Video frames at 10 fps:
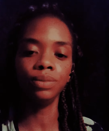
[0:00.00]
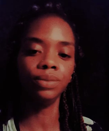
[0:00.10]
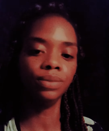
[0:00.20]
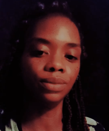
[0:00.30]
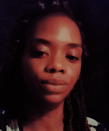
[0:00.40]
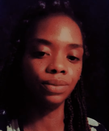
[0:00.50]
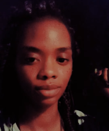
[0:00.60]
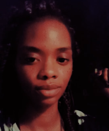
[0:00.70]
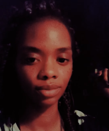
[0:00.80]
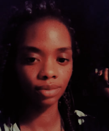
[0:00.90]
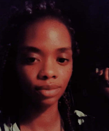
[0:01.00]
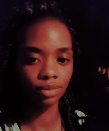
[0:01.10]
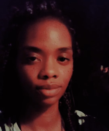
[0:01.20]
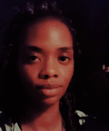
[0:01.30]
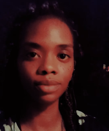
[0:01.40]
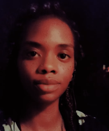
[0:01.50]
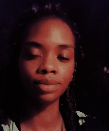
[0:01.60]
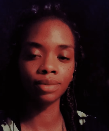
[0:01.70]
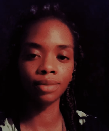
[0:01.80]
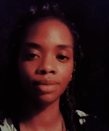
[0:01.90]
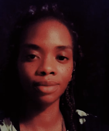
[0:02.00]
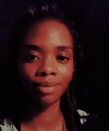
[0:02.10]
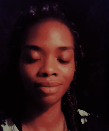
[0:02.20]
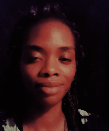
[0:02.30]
No one is speaking in this clip.